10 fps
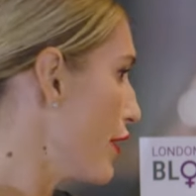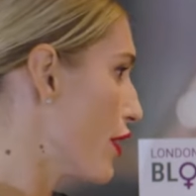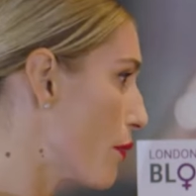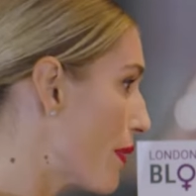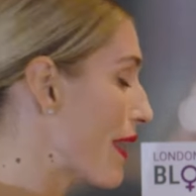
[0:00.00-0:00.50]
You
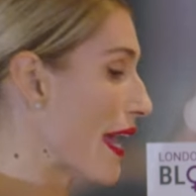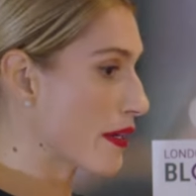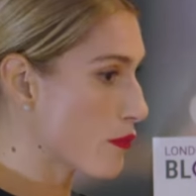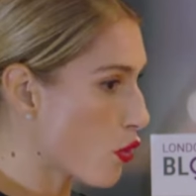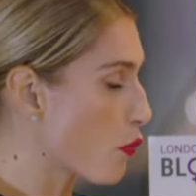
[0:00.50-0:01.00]
know, we're
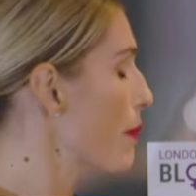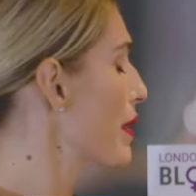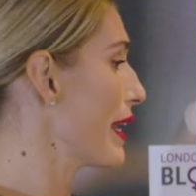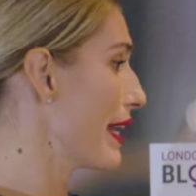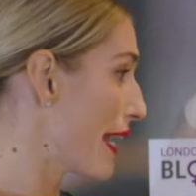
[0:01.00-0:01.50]
getting more
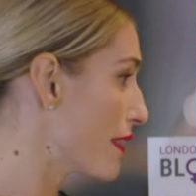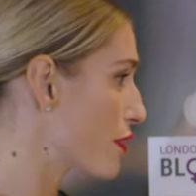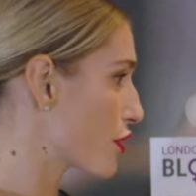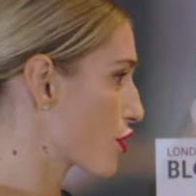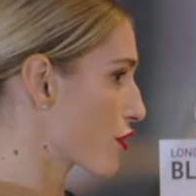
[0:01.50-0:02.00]
women in
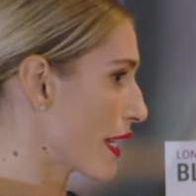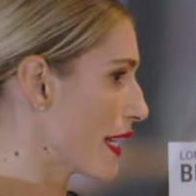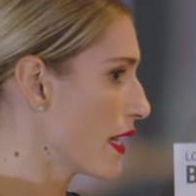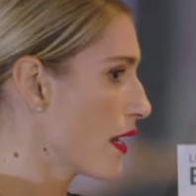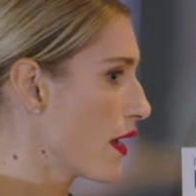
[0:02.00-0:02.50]
industry,